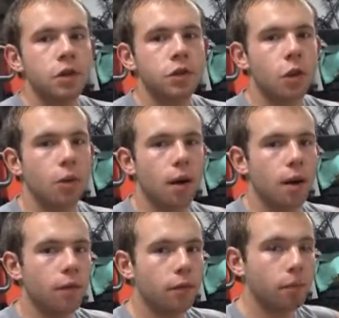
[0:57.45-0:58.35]
So,
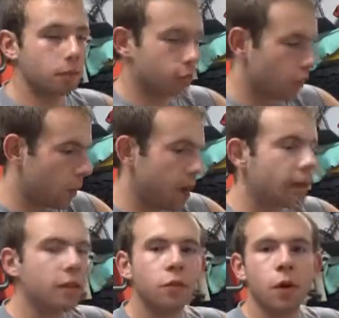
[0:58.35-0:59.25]
um, so we
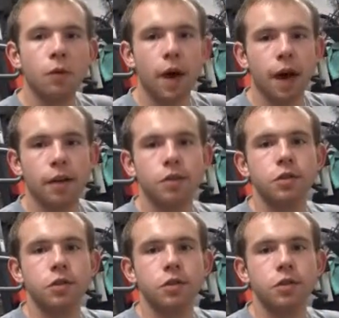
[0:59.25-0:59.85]
get this one right.